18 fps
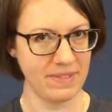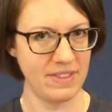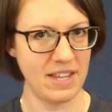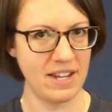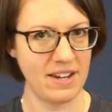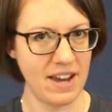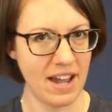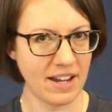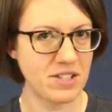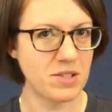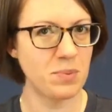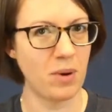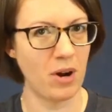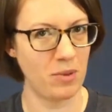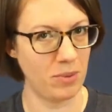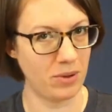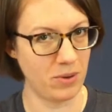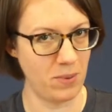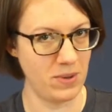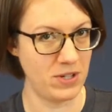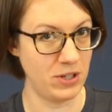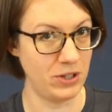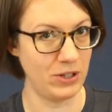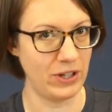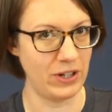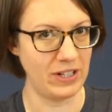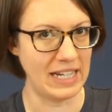The next word we're going
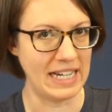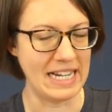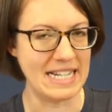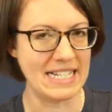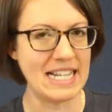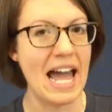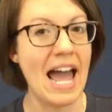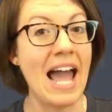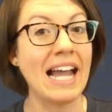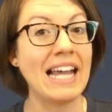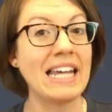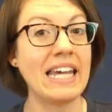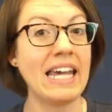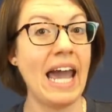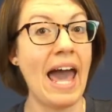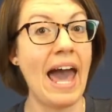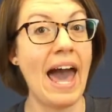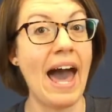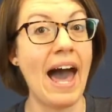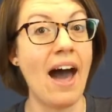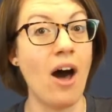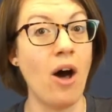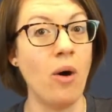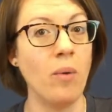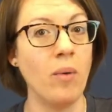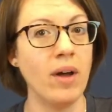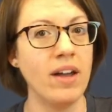to learn is
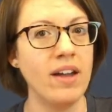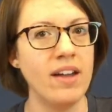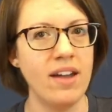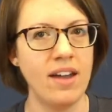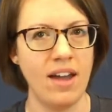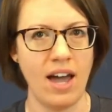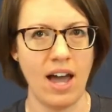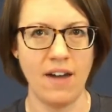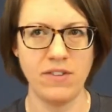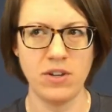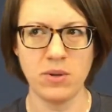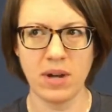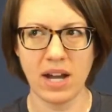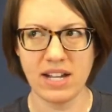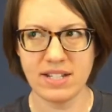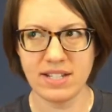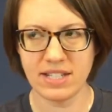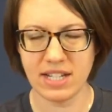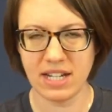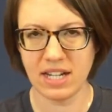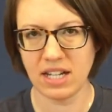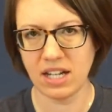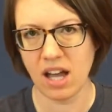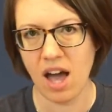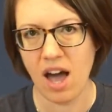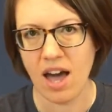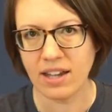cow. Have you guys
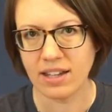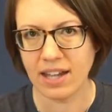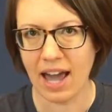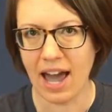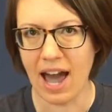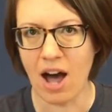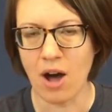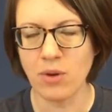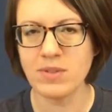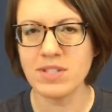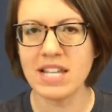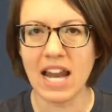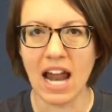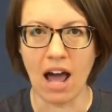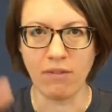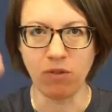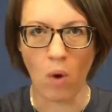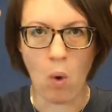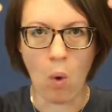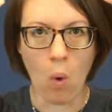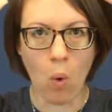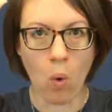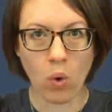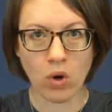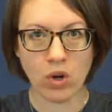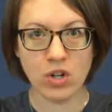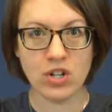seen cows that have
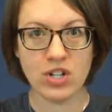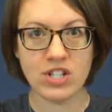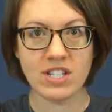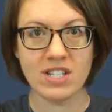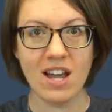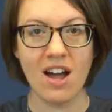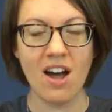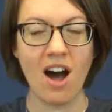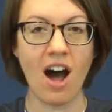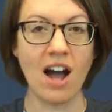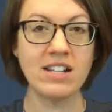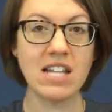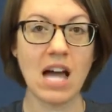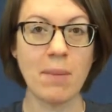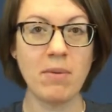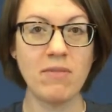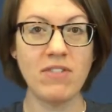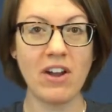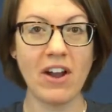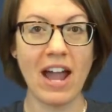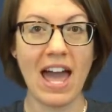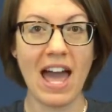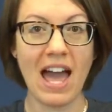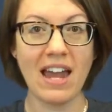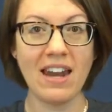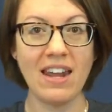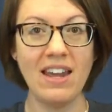horns on top of their
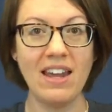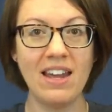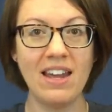head?